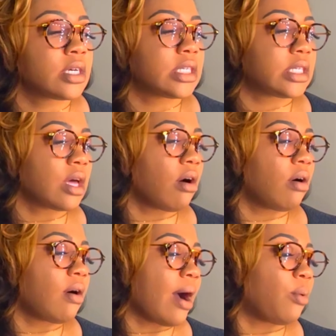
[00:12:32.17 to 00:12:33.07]

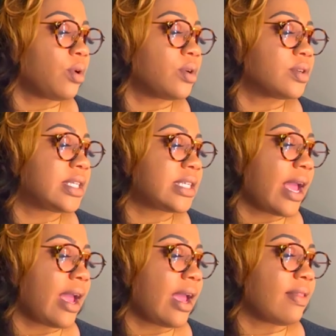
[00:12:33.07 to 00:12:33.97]
So I will say